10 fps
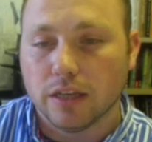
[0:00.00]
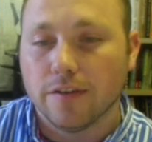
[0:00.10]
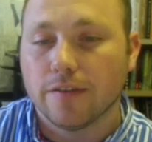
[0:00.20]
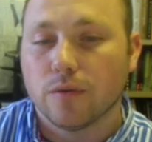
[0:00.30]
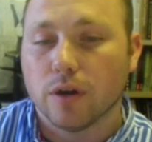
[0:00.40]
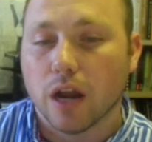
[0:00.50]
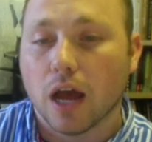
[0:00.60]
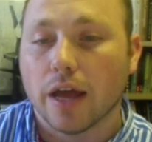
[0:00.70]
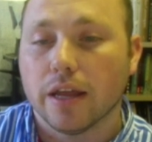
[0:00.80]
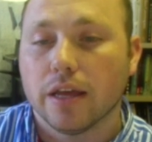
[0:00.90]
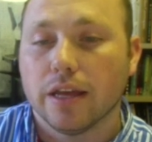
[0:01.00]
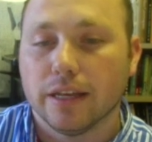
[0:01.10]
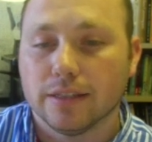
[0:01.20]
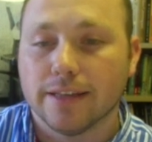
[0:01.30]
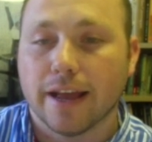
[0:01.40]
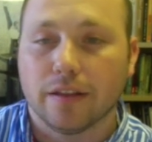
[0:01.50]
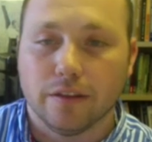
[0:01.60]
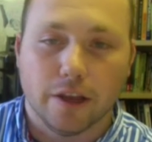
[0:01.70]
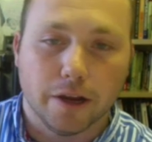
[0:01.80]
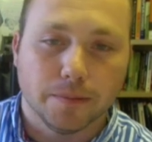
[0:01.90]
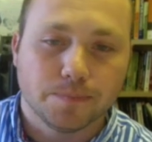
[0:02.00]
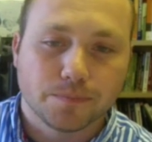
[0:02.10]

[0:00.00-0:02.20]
even if we're not exactly there.